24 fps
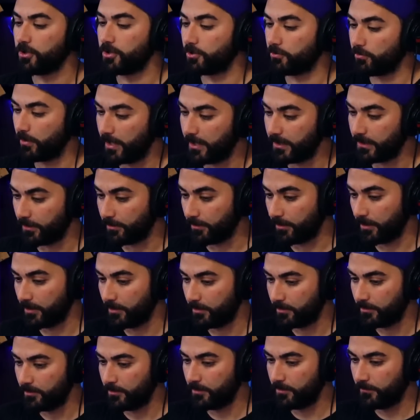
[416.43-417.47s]
the radar
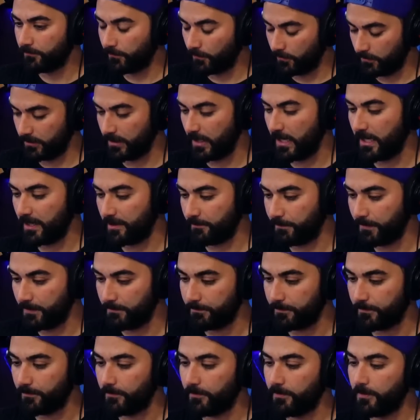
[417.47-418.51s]
for a lot of
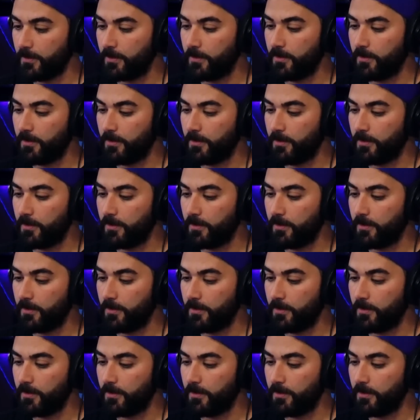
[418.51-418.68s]
people.